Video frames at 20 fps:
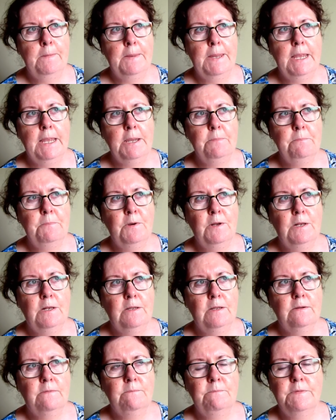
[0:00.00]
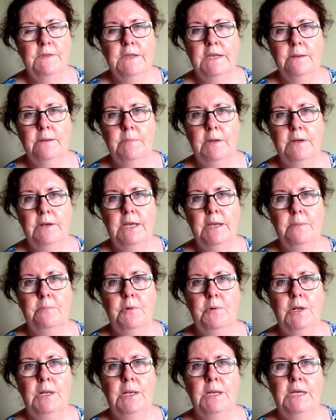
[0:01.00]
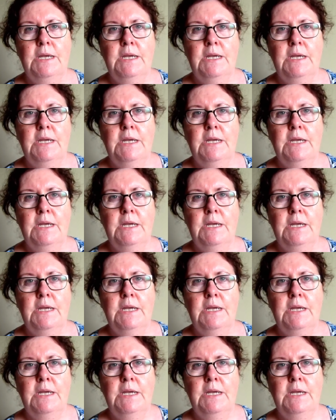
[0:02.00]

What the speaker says: April. Think about April.